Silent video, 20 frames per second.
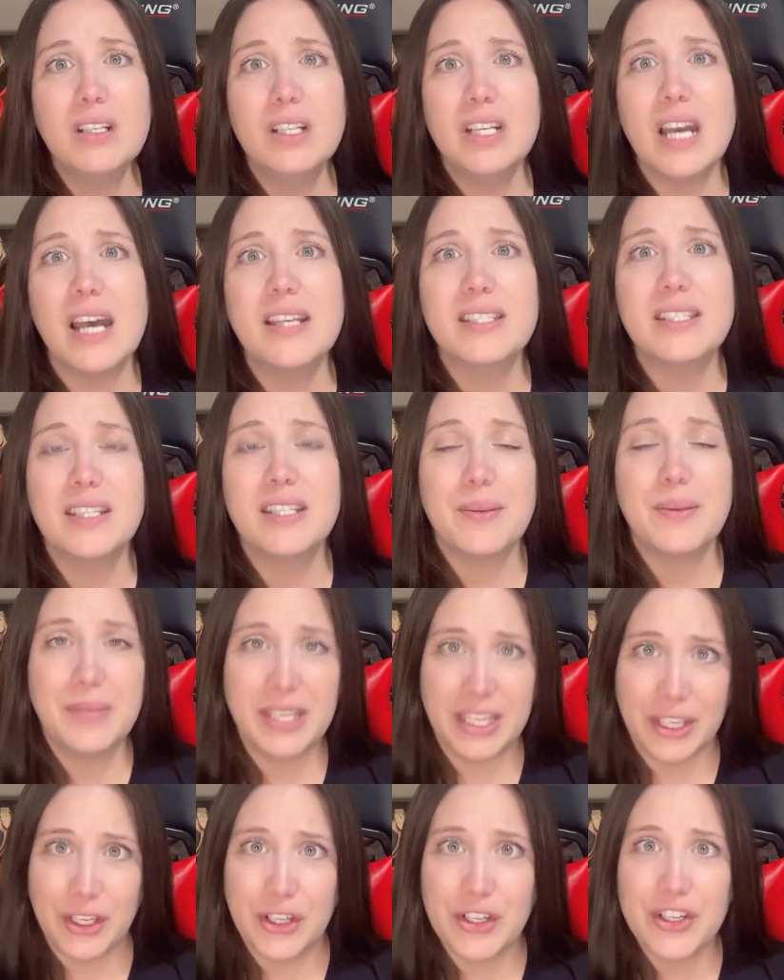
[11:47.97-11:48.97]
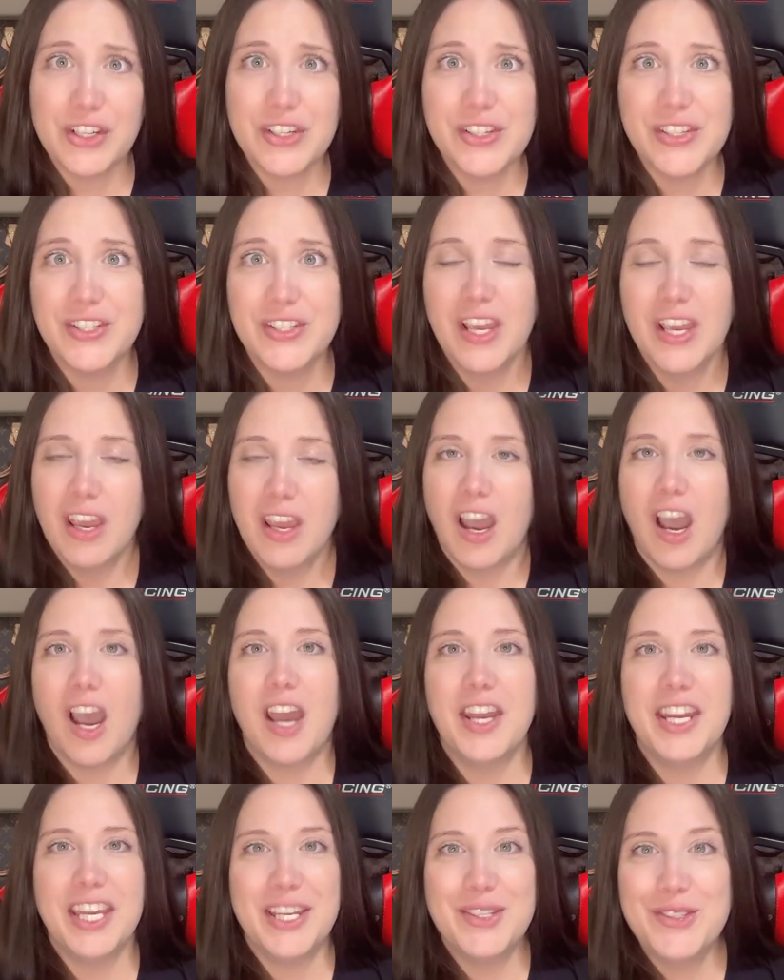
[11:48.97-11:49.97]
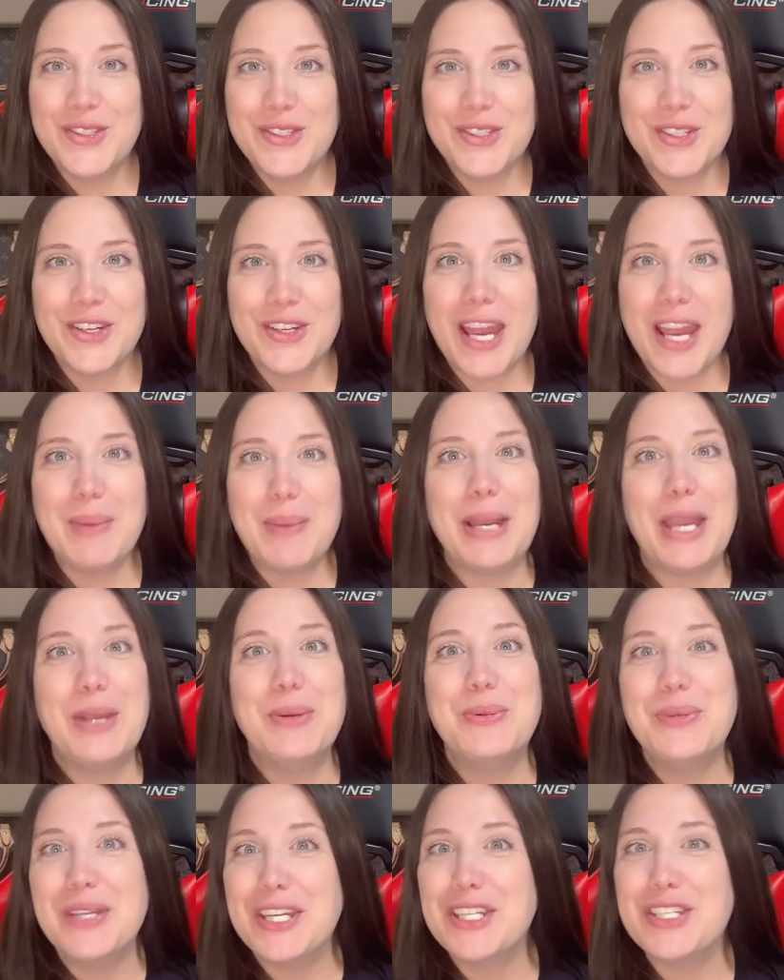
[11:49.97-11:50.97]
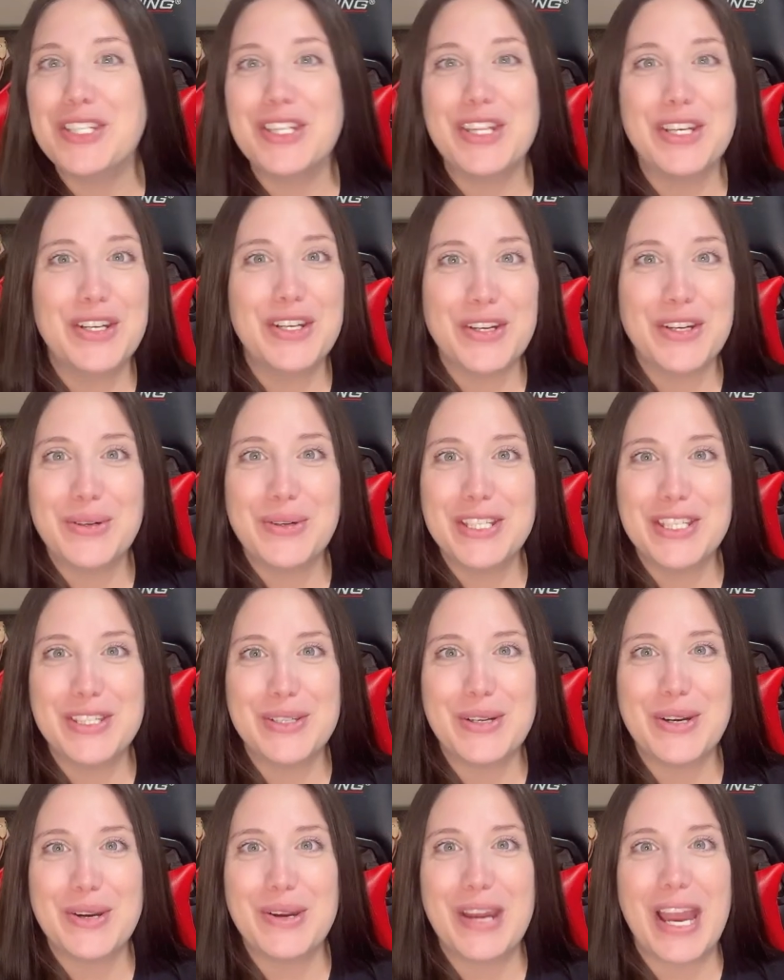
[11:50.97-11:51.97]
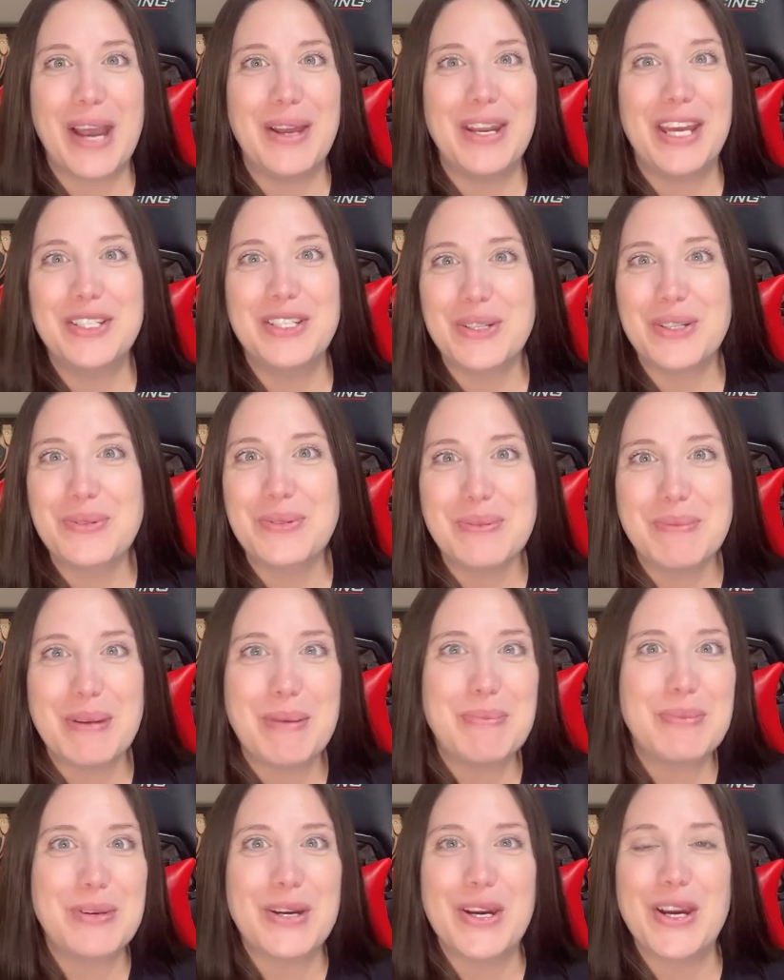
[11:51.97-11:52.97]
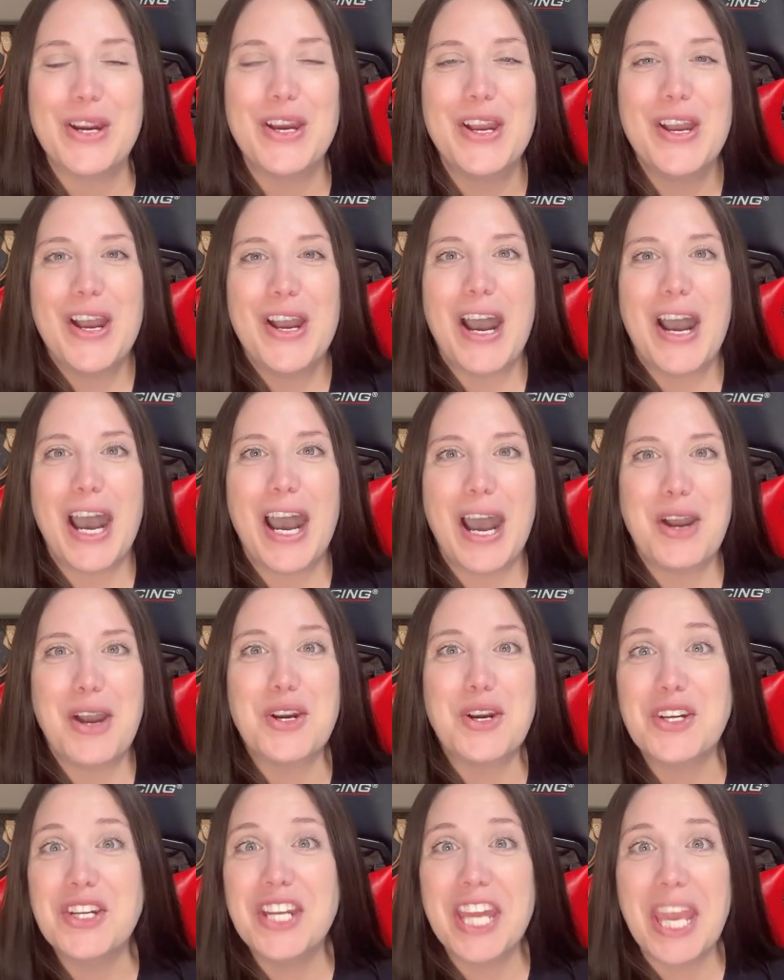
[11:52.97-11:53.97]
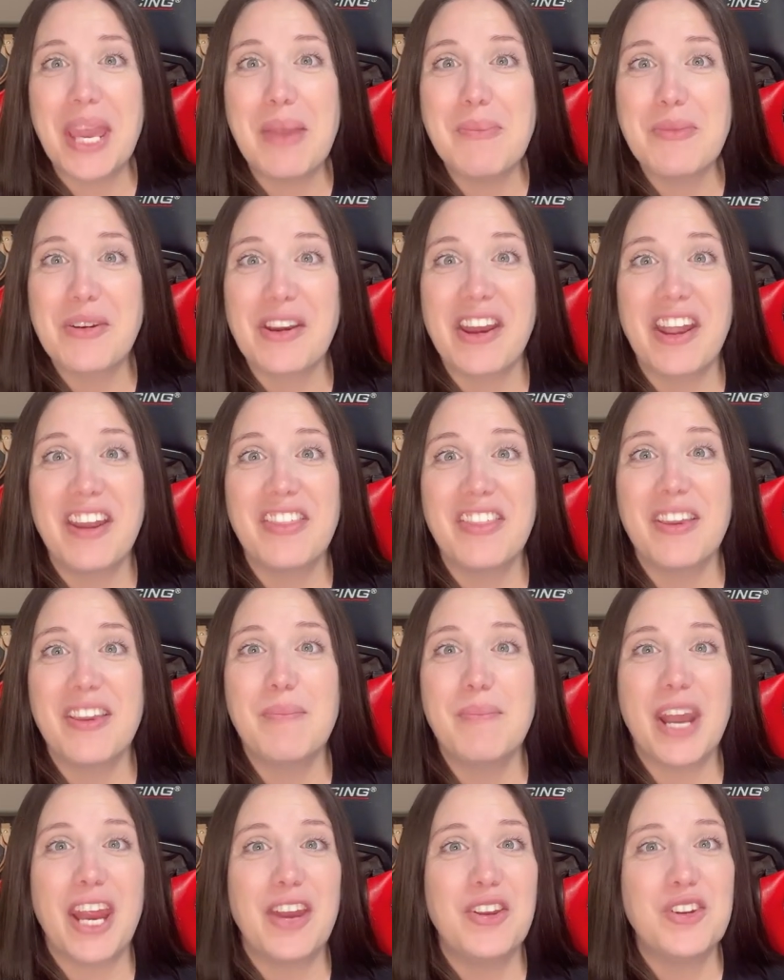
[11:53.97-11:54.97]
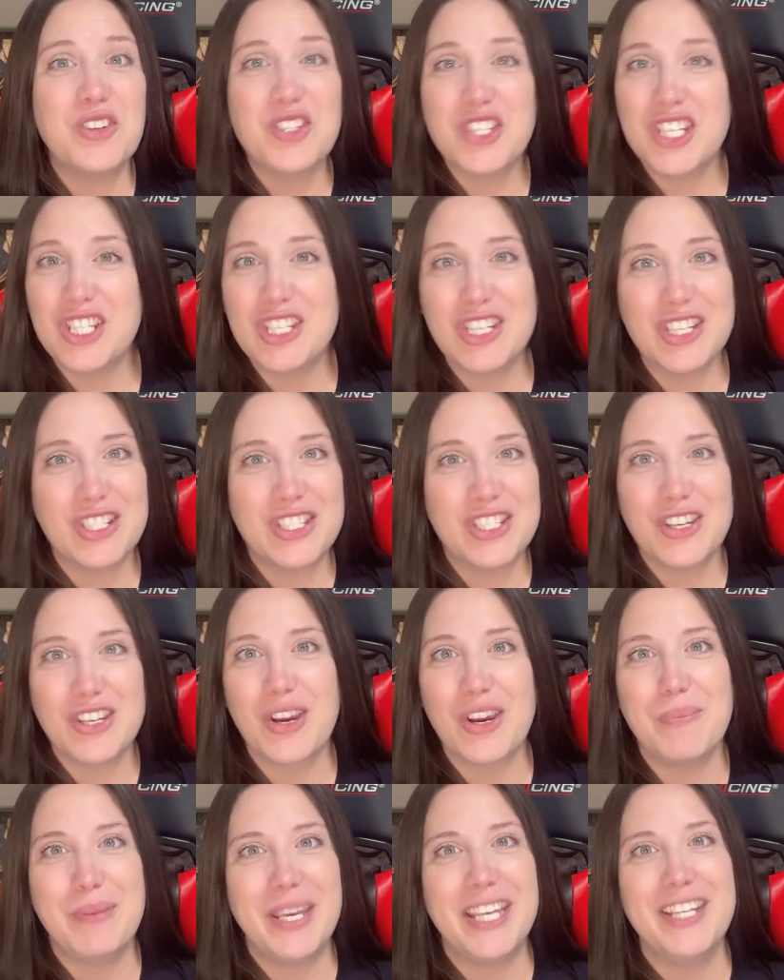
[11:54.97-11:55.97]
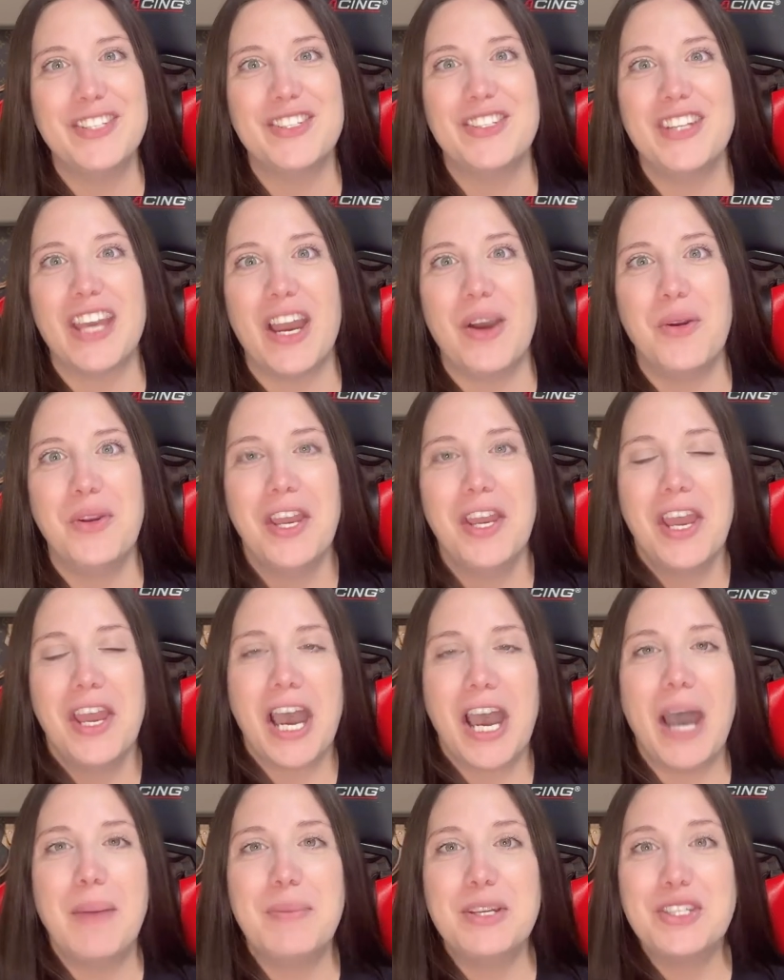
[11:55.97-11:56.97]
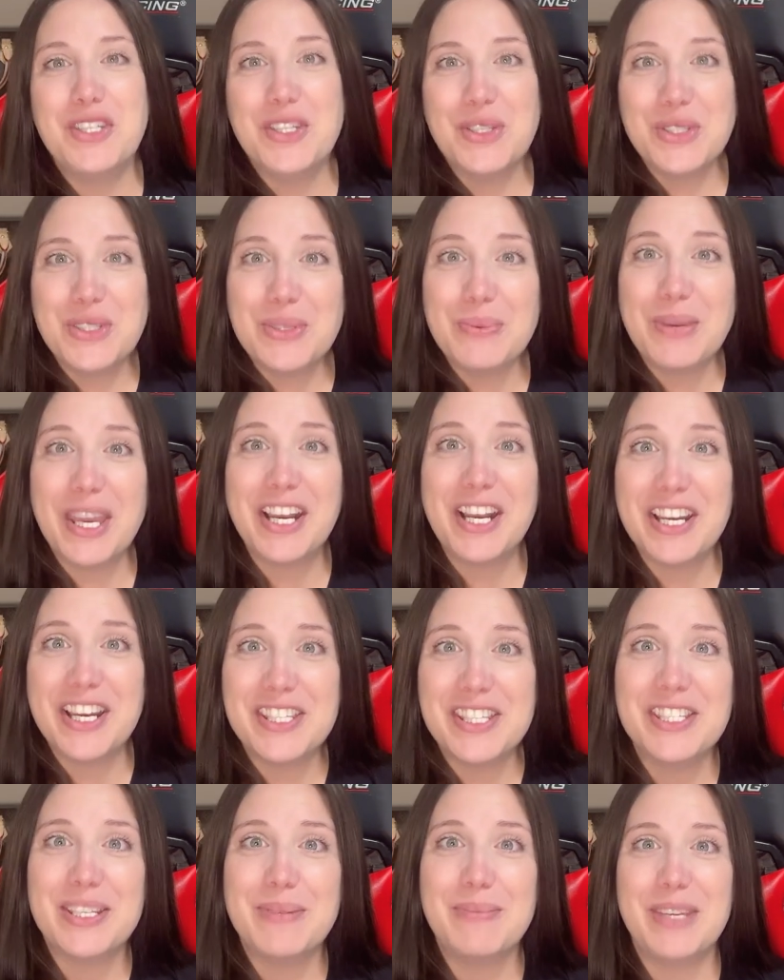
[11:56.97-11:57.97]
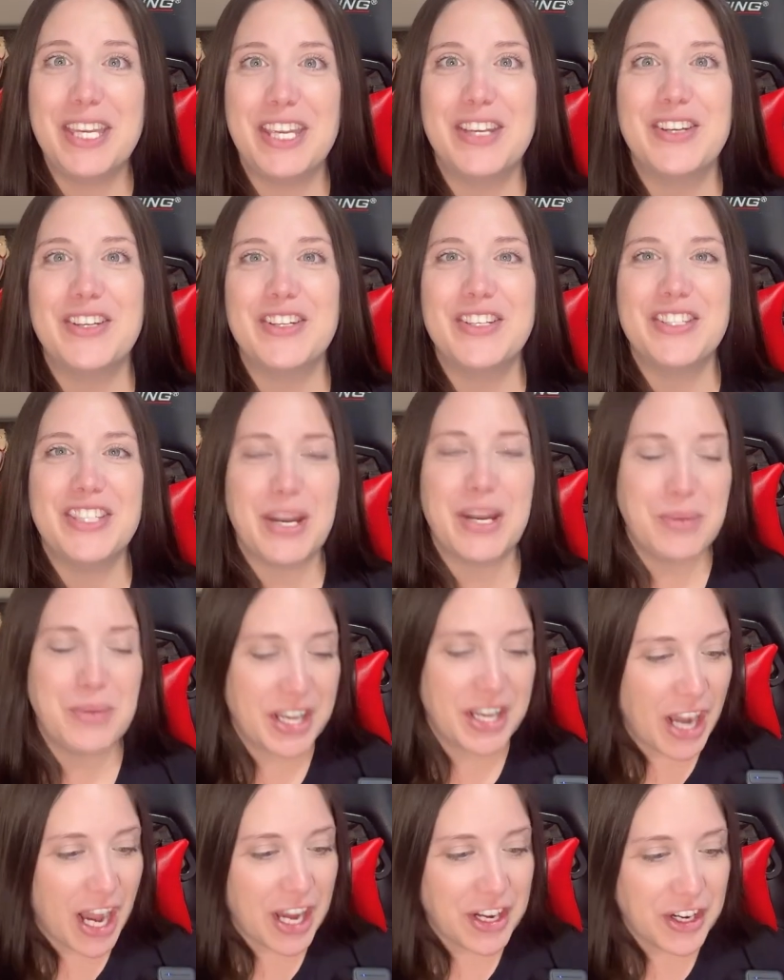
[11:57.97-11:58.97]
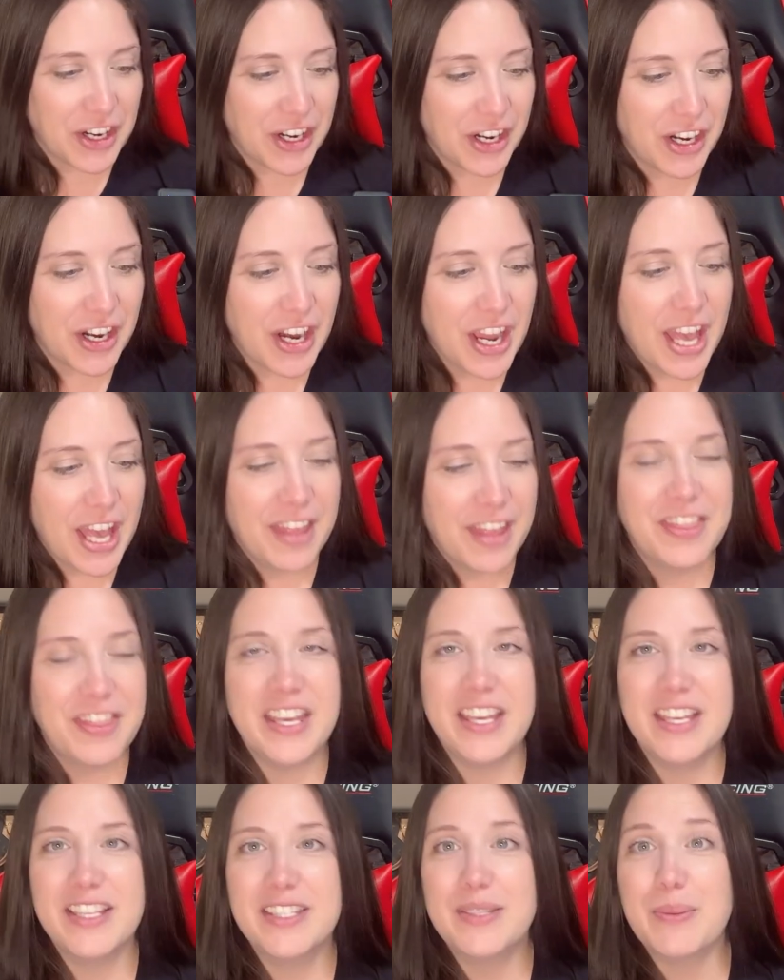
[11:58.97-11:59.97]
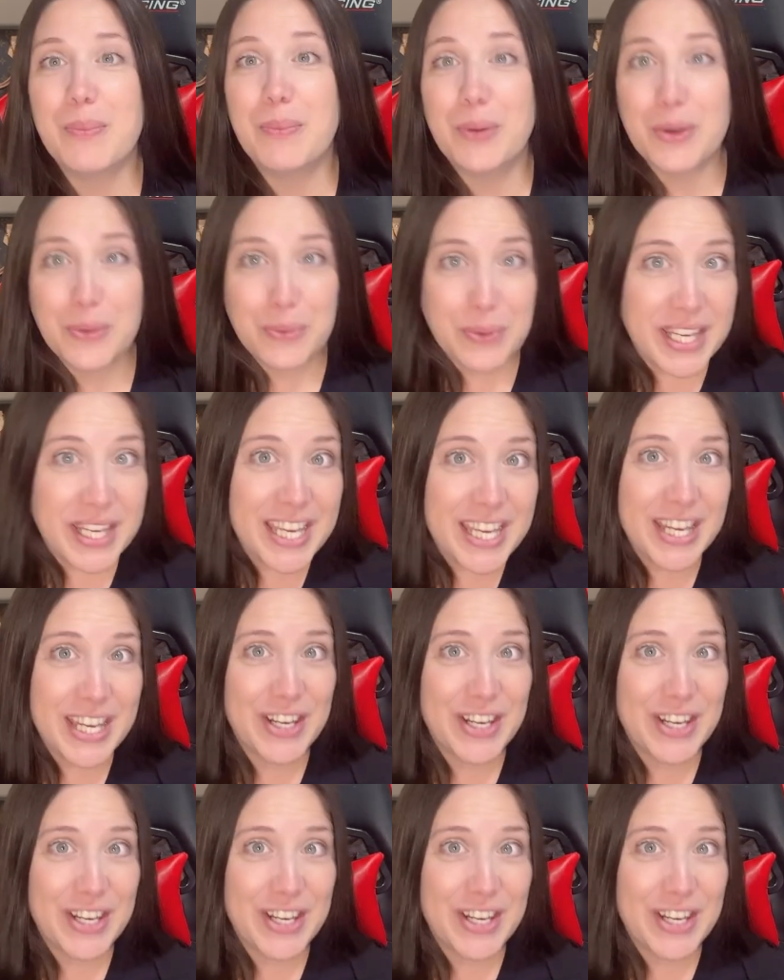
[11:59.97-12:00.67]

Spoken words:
custom ears on Instagram. I wish the girl was still around. I don't remember her name or anything, but I know she took her page down. But she used to make custom ears, and we got her these Marie